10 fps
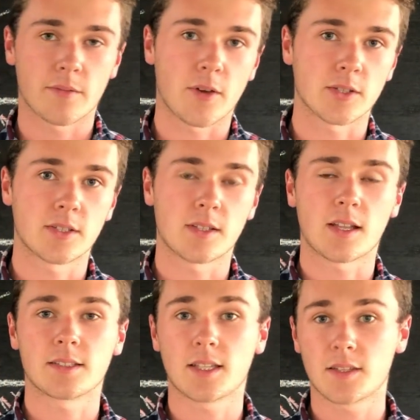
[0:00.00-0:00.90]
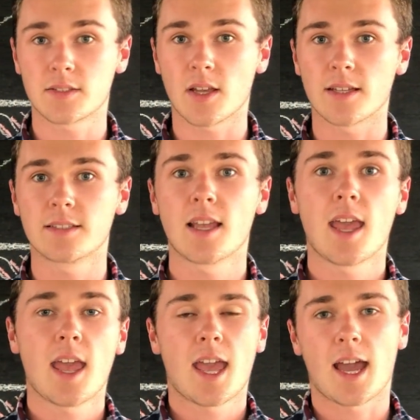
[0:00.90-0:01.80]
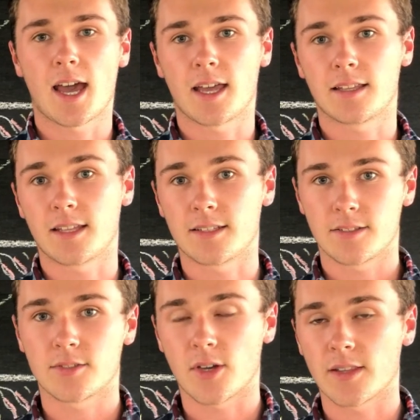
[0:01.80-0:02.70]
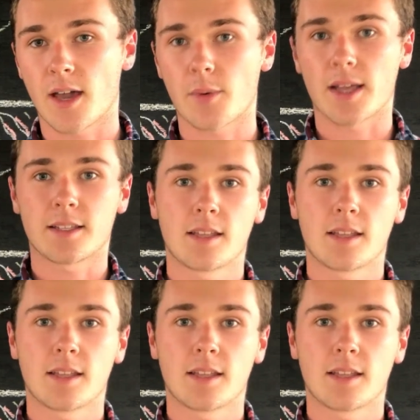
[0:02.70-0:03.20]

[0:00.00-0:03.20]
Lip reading: photosynthesize and then die that way.